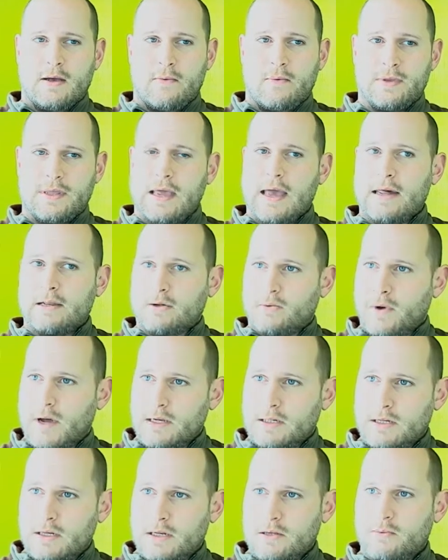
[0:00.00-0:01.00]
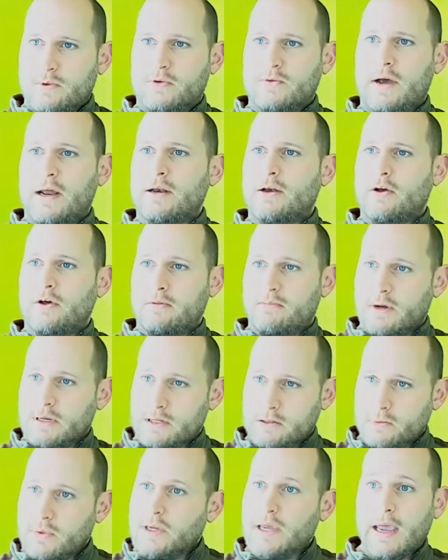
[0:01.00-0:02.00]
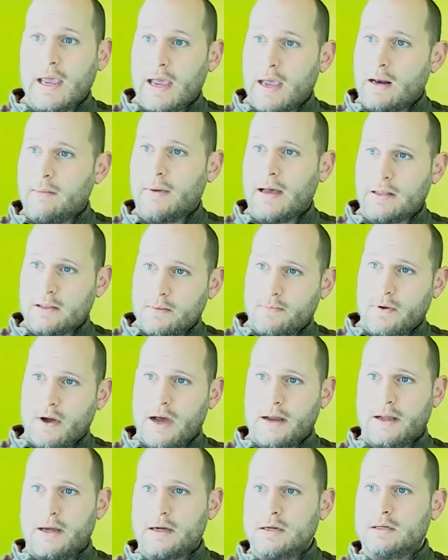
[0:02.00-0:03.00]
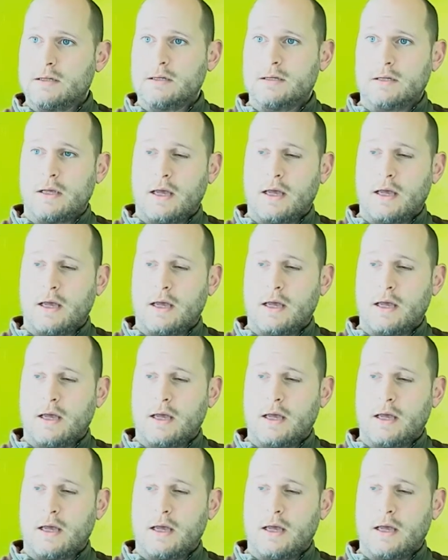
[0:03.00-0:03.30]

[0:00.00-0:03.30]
when they ask questions, we try to know as much as we can about the product,